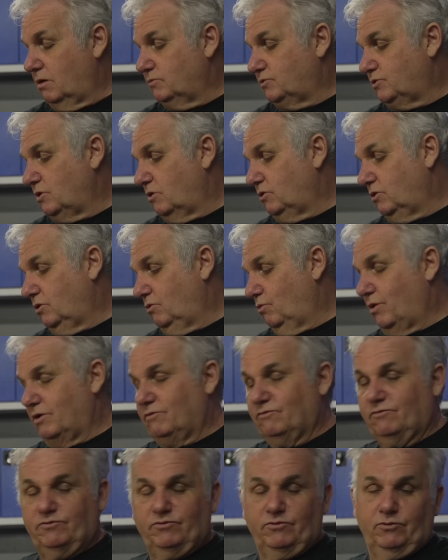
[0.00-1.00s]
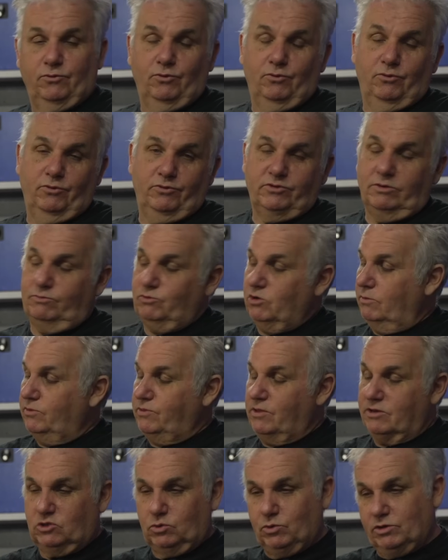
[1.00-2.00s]
So you went for, sometimes
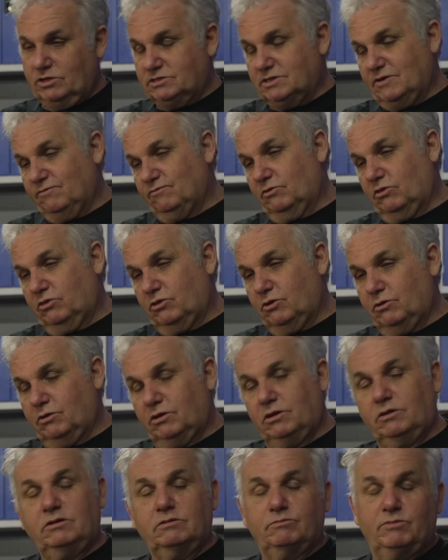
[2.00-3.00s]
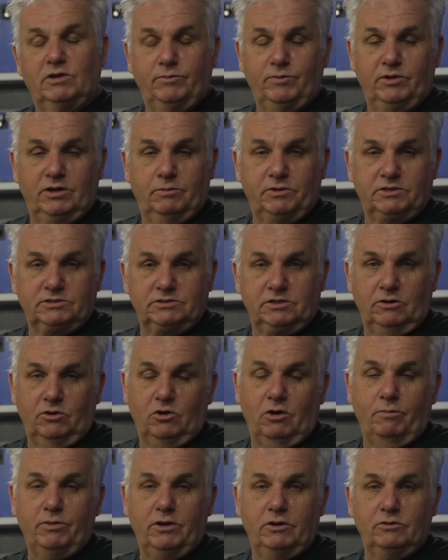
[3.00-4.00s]
they had a 27, 30 millimeter piston
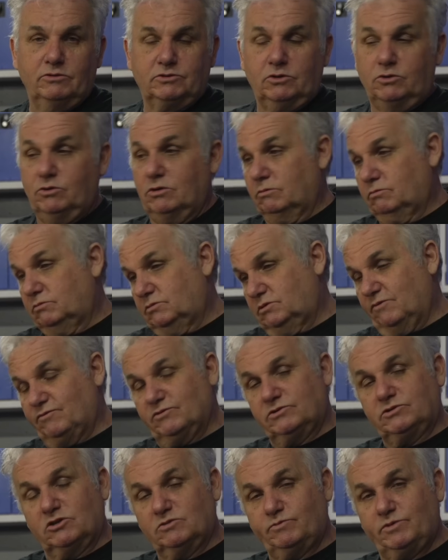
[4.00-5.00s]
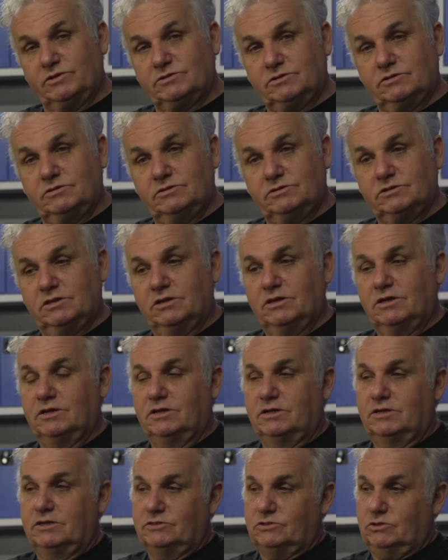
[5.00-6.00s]
combo. So you had different size pistons.
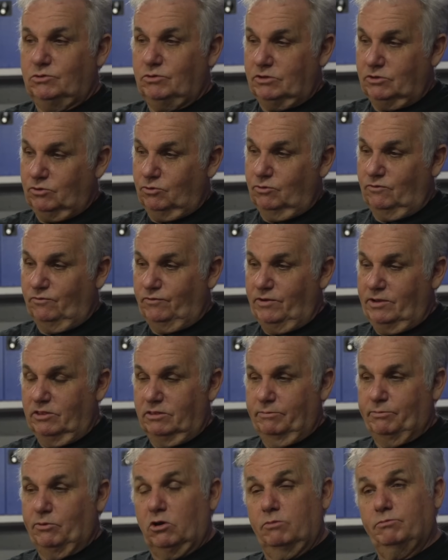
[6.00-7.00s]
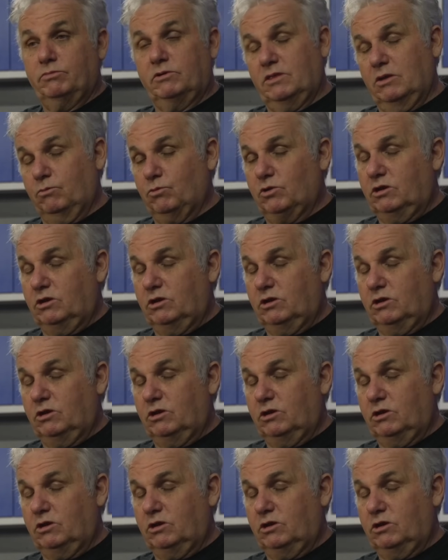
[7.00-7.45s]
So you had a good feel at the bottom, but then when